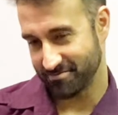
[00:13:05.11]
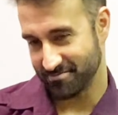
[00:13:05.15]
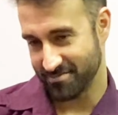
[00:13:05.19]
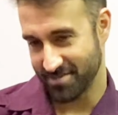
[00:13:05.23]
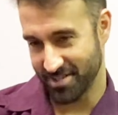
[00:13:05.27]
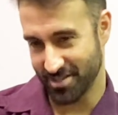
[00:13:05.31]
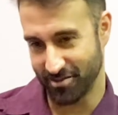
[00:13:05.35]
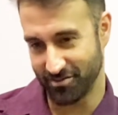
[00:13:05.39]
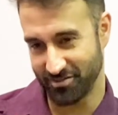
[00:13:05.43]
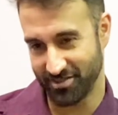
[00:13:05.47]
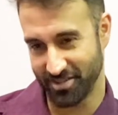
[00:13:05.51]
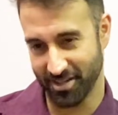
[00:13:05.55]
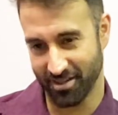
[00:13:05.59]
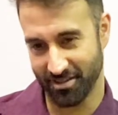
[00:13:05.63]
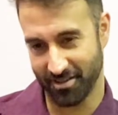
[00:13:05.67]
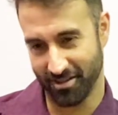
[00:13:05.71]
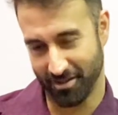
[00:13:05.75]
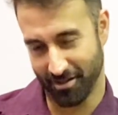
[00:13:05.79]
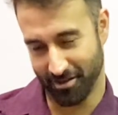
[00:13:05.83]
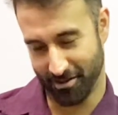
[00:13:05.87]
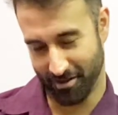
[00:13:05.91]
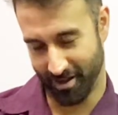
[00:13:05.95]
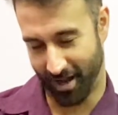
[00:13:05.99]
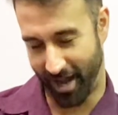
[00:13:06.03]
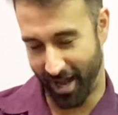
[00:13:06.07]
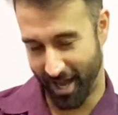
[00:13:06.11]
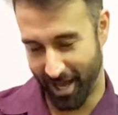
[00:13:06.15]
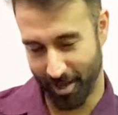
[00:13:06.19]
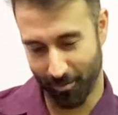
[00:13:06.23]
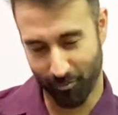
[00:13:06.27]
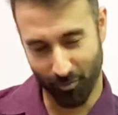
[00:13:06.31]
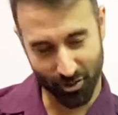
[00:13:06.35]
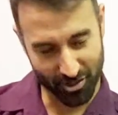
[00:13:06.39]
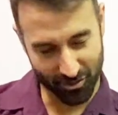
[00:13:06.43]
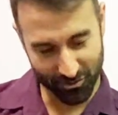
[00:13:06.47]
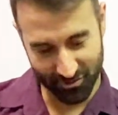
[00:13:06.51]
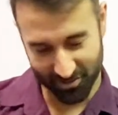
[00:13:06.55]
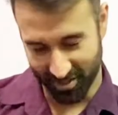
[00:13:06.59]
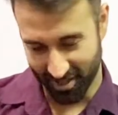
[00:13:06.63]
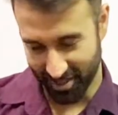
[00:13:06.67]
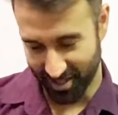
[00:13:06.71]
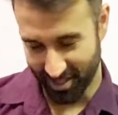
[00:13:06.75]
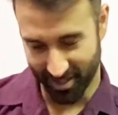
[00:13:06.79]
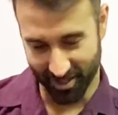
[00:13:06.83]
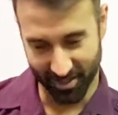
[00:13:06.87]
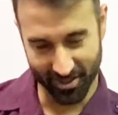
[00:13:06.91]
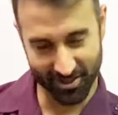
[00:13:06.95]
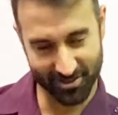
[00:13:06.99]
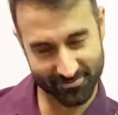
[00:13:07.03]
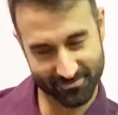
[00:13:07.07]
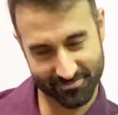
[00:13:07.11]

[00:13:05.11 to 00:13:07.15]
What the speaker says: you see, I am what you see here.